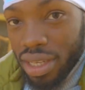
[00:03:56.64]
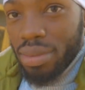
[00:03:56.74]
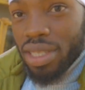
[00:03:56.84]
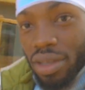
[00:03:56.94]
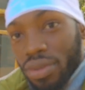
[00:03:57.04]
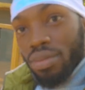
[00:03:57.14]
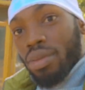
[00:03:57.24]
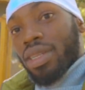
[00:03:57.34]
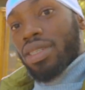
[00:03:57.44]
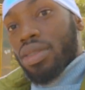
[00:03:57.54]
let me tell you for a
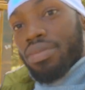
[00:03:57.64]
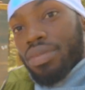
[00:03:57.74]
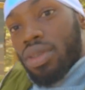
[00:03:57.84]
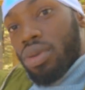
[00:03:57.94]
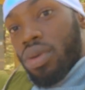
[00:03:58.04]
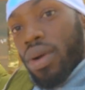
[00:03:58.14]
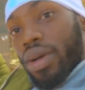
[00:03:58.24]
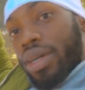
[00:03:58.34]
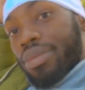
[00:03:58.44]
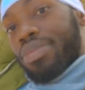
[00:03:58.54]
moment.
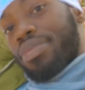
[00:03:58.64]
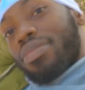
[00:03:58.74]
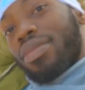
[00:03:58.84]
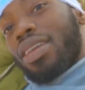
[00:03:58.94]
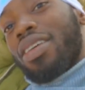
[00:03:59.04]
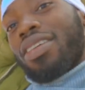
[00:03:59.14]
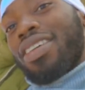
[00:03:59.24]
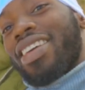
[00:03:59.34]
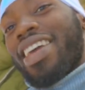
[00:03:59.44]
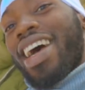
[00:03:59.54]
Oh
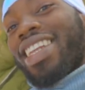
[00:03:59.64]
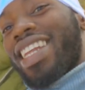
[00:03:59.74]
yeah,